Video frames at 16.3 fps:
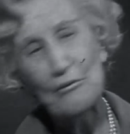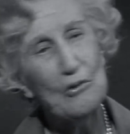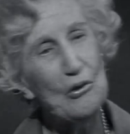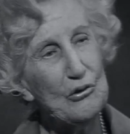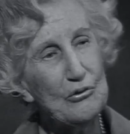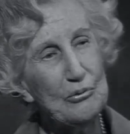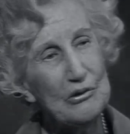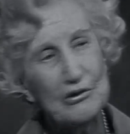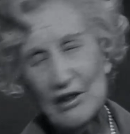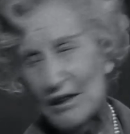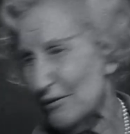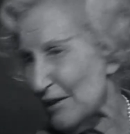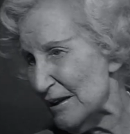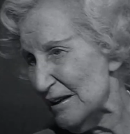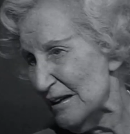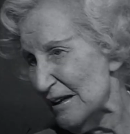But of course,
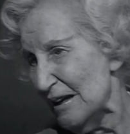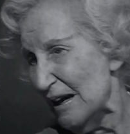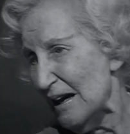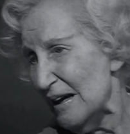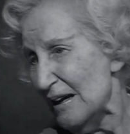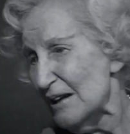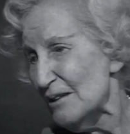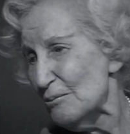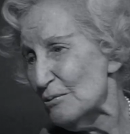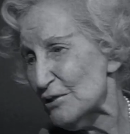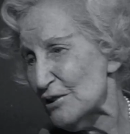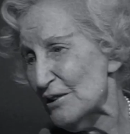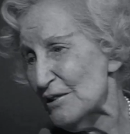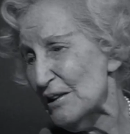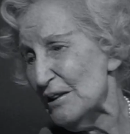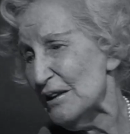whichever,
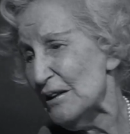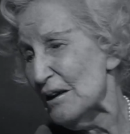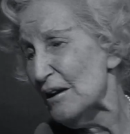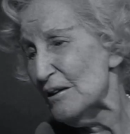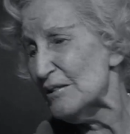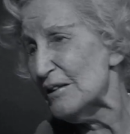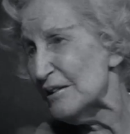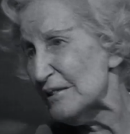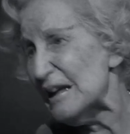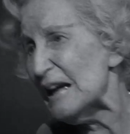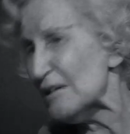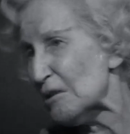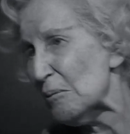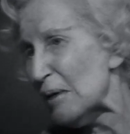which, the, the